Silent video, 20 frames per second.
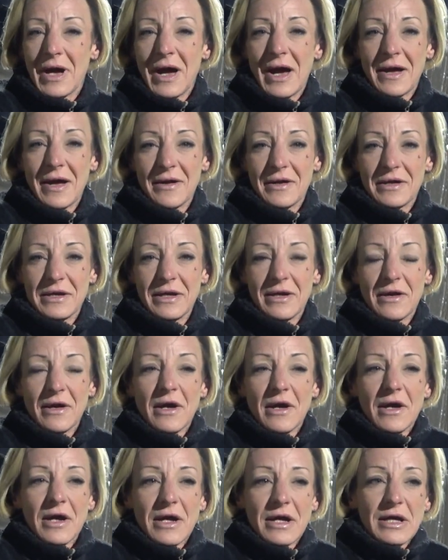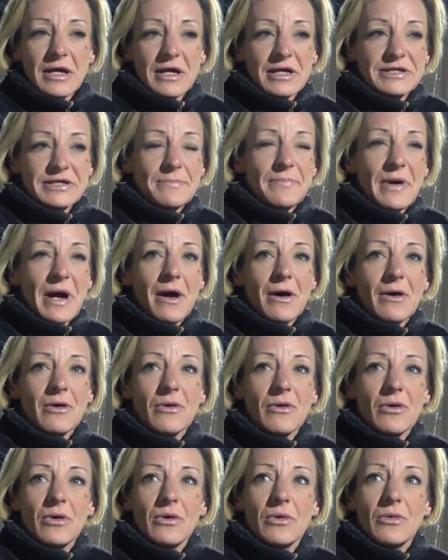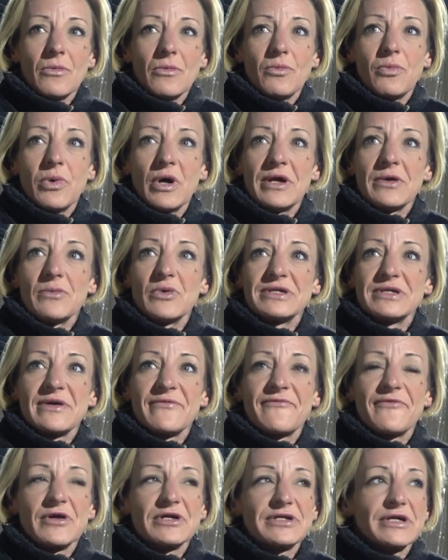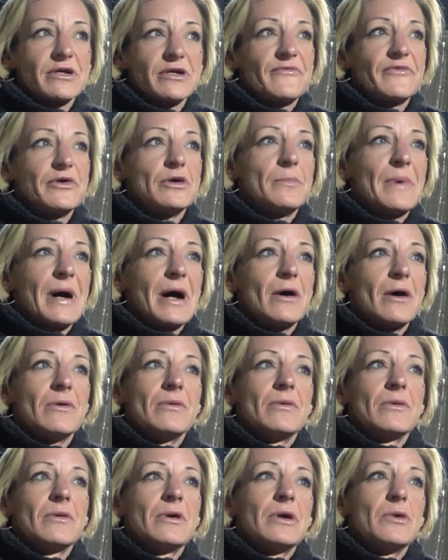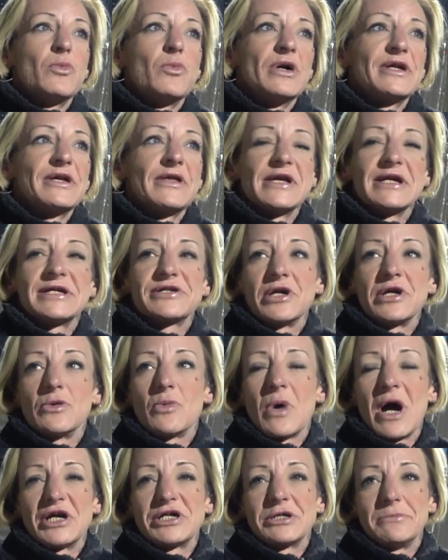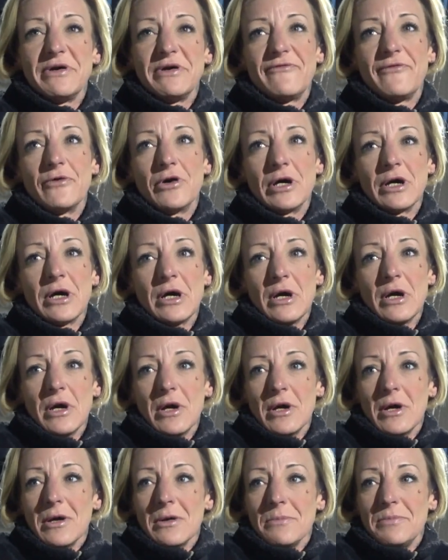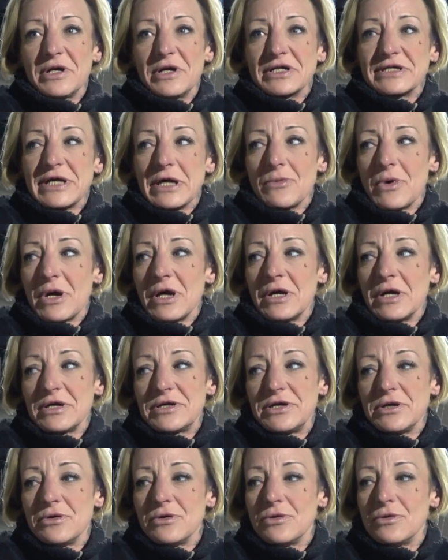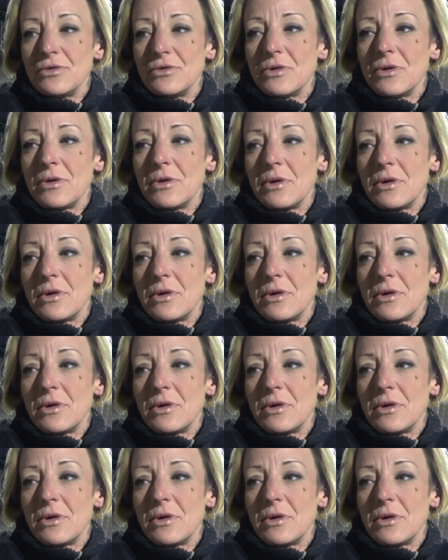Hi, honey. It's about what was the first interview about and what did they start watching me for? Because they wanted to...